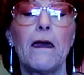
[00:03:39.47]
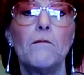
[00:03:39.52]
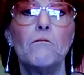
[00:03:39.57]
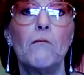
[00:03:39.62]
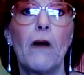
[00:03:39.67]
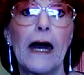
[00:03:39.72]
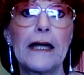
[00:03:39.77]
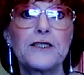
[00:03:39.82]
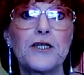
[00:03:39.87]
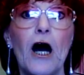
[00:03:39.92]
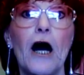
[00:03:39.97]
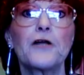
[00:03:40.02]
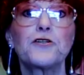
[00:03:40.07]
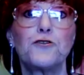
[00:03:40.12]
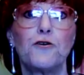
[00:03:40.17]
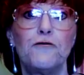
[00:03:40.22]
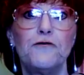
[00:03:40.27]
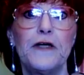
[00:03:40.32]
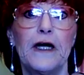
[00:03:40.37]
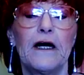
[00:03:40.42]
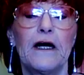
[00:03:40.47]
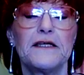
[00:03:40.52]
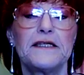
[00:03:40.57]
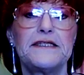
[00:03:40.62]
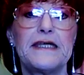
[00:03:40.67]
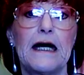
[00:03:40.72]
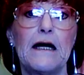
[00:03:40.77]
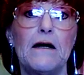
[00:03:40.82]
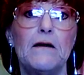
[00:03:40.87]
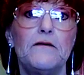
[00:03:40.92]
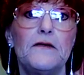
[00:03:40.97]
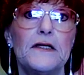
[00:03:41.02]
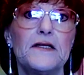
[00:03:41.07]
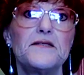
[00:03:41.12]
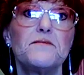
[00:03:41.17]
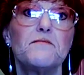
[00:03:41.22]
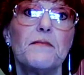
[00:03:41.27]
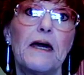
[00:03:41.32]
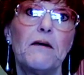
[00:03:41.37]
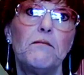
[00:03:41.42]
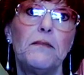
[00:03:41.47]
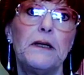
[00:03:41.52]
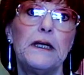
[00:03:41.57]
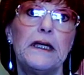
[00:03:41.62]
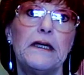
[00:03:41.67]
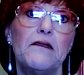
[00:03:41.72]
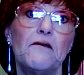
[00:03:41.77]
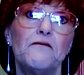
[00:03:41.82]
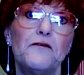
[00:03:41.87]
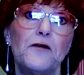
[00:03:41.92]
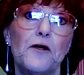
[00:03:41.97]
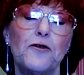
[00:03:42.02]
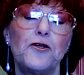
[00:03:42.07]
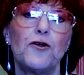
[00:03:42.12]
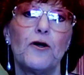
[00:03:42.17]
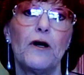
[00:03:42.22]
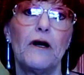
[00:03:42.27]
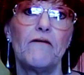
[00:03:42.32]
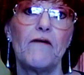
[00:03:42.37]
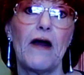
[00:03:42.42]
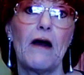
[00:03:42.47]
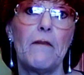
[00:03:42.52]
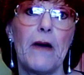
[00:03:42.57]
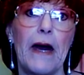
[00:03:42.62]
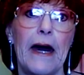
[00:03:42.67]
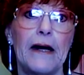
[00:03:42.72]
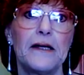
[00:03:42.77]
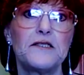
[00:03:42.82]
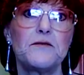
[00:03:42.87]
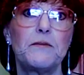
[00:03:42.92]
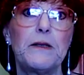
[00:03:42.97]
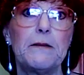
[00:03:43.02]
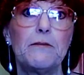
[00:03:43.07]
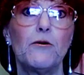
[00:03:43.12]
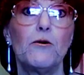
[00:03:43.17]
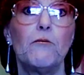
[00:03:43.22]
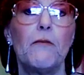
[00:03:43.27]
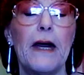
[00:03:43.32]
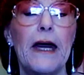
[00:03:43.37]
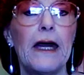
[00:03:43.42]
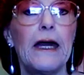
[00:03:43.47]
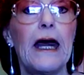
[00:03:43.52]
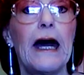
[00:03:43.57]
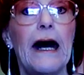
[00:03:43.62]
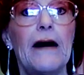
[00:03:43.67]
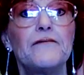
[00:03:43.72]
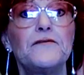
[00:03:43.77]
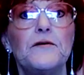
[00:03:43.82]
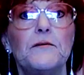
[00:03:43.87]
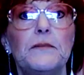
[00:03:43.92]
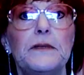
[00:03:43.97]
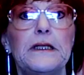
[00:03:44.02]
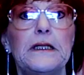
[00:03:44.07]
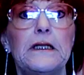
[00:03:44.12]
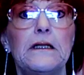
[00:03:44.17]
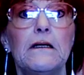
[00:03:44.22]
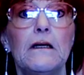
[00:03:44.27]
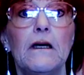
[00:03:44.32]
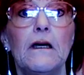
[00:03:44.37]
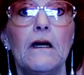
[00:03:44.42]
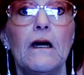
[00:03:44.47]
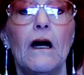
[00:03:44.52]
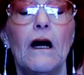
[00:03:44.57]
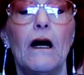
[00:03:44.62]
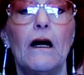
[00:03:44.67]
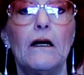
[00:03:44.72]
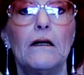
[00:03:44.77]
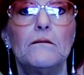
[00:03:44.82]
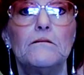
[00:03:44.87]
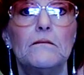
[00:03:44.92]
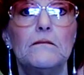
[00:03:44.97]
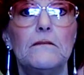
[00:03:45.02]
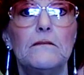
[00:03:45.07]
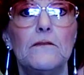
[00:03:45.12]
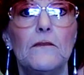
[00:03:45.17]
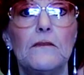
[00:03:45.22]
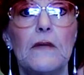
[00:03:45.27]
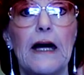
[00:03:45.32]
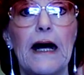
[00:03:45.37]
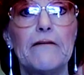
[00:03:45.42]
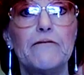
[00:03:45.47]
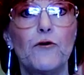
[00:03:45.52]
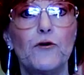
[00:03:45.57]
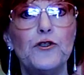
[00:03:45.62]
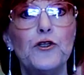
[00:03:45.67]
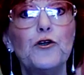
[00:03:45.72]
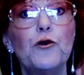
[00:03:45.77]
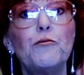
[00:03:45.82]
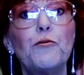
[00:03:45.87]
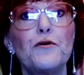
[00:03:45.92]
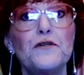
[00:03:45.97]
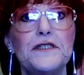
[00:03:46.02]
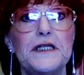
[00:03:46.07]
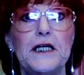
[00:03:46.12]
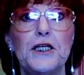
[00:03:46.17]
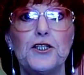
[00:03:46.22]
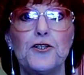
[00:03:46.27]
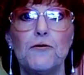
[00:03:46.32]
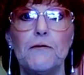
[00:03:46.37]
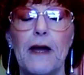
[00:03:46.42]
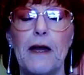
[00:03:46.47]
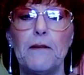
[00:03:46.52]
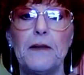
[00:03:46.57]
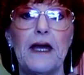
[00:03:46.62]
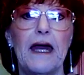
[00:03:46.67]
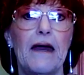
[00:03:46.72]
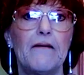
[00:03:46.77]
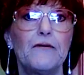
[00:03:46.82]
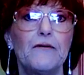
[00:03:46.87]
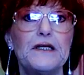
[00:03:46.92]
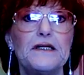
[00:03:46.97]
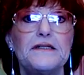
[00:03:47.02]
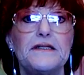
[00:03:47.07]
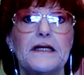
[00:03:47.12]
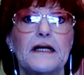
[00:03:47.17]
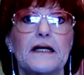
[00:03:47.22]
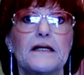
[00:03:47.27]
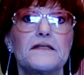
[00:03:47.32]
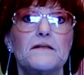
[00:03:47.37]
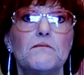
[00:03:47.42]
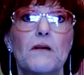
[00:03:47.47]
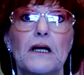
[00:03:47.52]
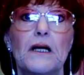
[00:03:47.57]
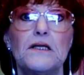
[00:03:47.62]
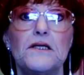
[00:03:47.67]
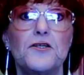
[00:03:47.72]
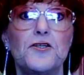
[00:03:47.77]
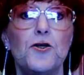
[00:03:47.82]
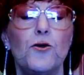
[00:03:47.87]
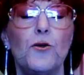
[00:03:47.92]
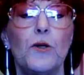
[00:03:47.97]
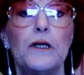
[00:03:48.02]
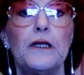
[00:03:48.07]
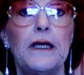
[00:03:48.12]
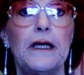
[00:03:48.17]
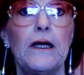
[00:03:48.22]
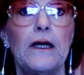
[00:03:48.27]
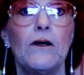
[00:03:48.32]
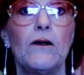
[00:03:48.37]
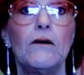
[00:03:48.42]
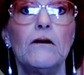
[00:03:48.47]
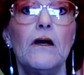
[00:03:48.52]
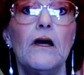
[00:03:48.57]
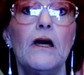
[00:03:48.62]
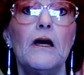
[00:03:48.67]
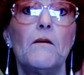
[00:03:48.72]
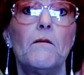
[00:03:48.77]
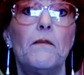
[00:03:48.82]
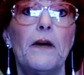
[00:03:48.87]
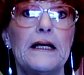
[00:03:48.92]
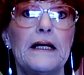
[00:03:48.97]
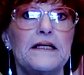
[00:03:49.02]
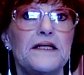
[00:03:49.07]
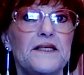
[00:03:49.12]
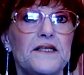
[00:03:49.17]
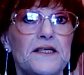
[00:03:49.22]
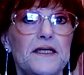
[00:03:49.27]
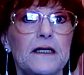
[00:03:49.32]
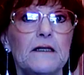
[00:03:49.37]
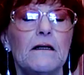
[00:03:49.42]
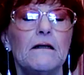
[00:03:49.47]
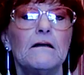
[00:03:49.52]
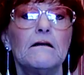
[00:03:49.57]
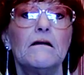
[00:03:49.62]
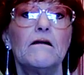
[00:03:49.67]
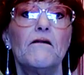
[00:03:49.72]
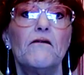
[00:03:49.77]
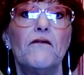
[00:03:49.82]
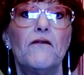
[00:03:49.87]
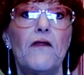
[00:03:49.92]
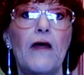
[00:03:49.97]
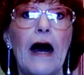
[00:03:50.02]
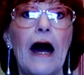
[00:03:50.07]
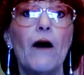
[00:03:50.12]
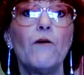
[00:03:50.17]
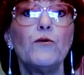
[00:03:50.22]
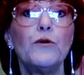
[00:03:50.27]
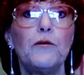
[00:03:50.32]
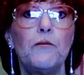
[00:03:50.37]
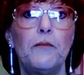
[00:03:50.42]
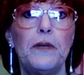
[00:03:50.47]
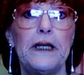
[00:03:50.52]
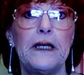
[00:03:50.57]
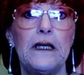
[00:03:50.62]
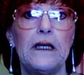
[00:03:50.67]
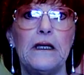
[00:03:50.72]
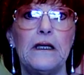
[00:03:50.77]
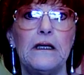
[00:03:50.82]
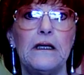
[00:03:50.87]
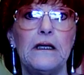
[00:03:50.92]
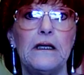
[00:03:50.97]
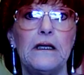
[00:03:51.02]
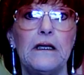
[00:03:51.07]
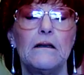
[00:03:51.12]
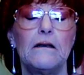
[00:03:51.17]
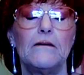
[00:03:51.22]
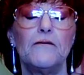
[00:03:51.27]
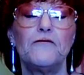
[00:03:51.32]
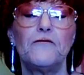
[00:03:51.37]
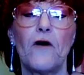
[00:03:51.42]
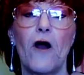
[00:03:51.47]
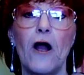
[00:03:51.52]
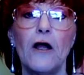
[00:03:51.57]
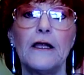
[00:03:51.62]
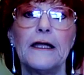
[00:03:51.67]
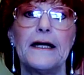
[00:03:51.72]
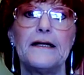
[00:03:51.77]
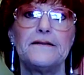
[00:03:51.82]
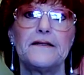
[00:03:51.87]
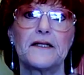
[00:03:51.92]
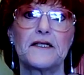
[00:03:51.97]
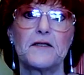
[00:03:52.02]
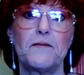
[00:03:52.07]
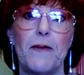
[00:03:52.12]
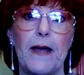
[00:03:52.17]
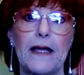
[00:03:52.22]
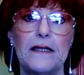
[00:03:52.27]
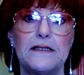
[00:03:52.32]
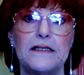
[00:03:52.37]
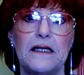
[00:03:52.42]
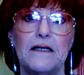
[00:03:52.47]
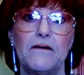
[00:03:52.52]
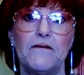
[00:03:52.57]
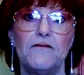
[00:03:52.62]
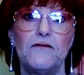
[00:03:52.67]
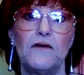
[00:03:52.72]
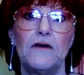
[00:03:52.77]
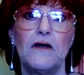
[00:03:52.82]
My doctor feels that this may be the future of MS. People may have to have a new procedure maybe every 6 months to a year, but still that would be far less expensive